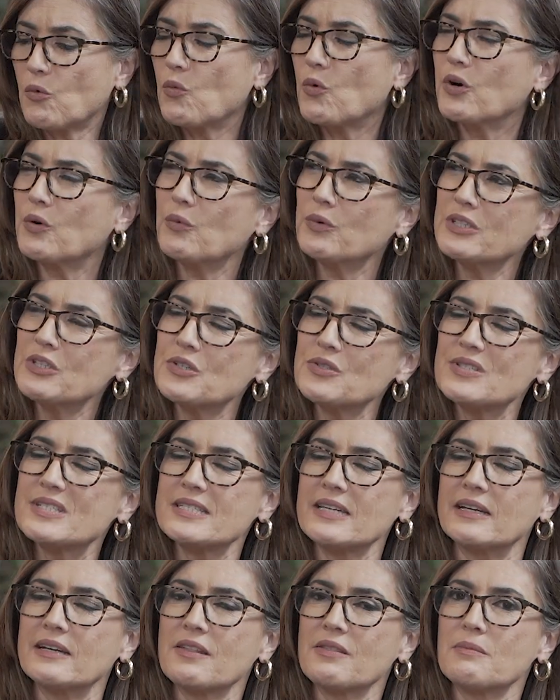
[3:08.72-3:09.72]
What would you
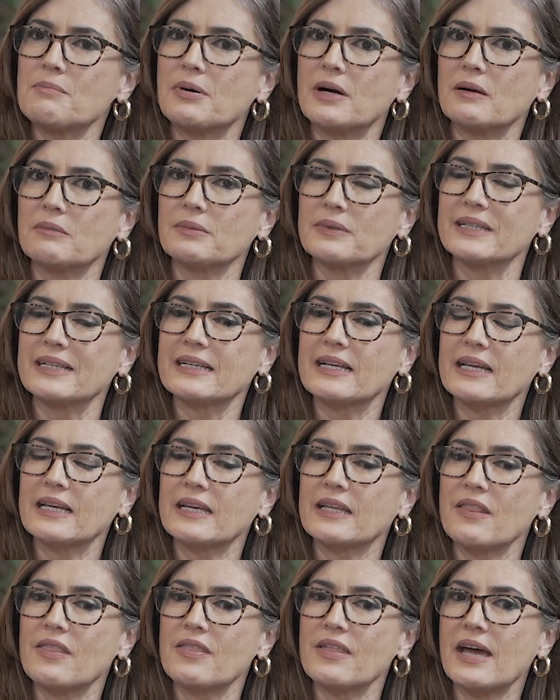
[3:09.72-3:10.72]
say to the public
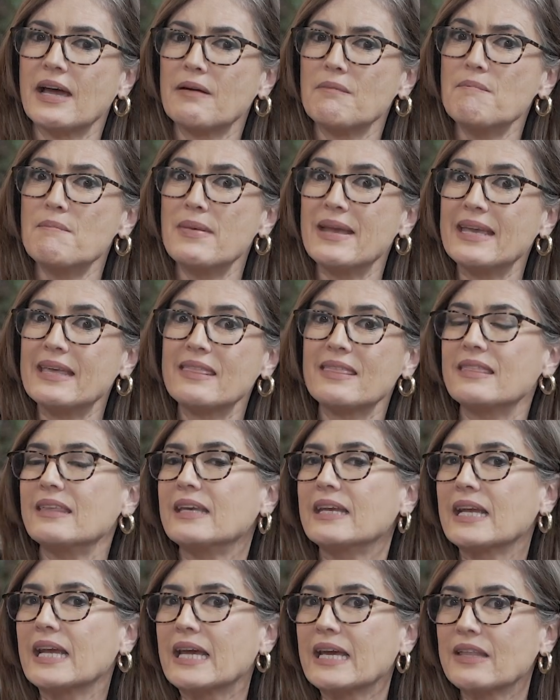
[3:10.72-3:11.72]
that may
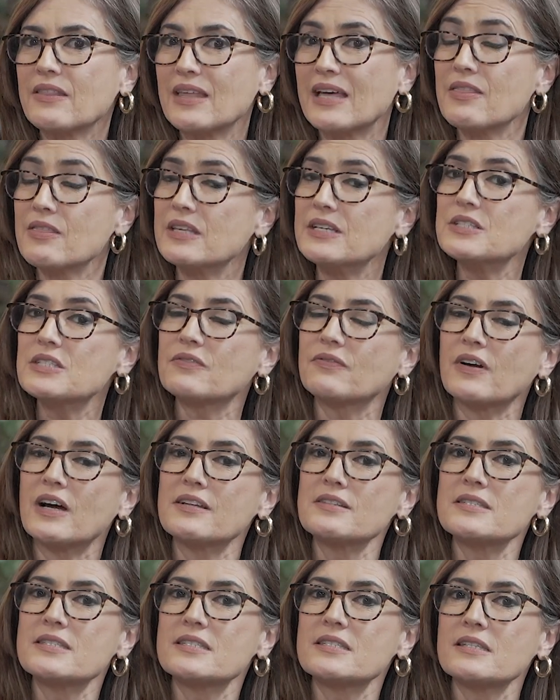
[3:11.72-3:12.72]
think that these
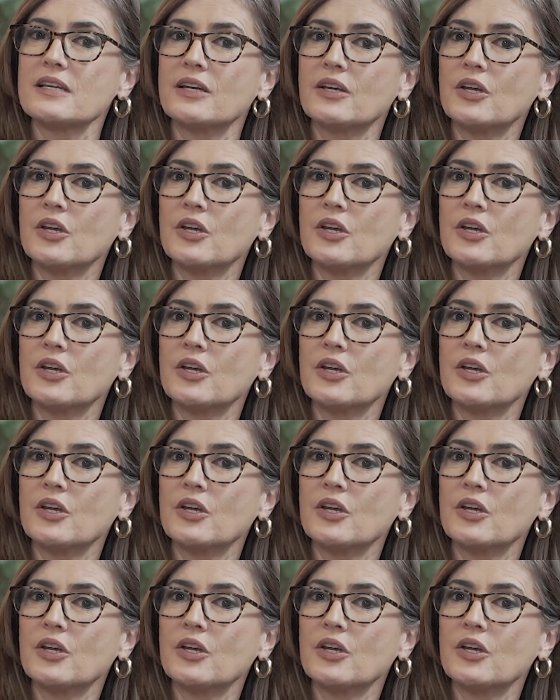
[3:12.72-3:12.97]
funds